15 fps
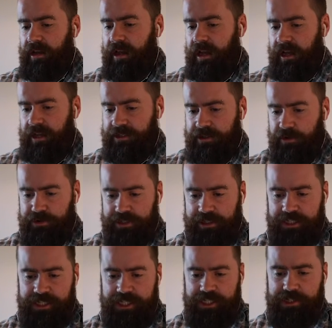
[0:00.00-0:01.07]
a social
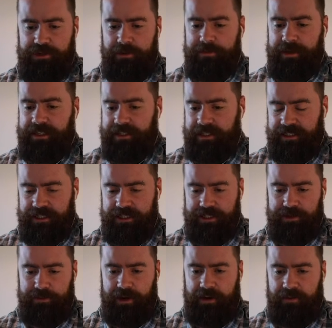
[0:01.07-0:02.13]
issue, a business issue,
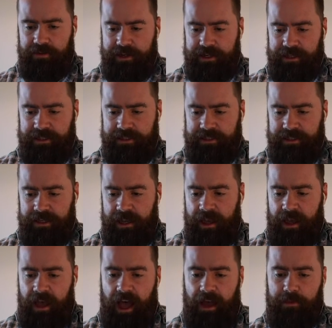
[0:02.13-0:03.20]
whatever it is.
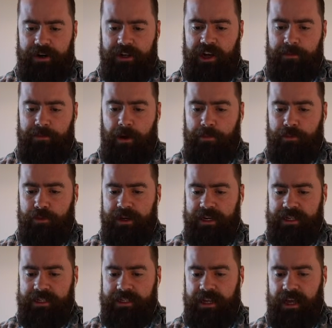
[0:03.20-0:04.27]
I want to come up with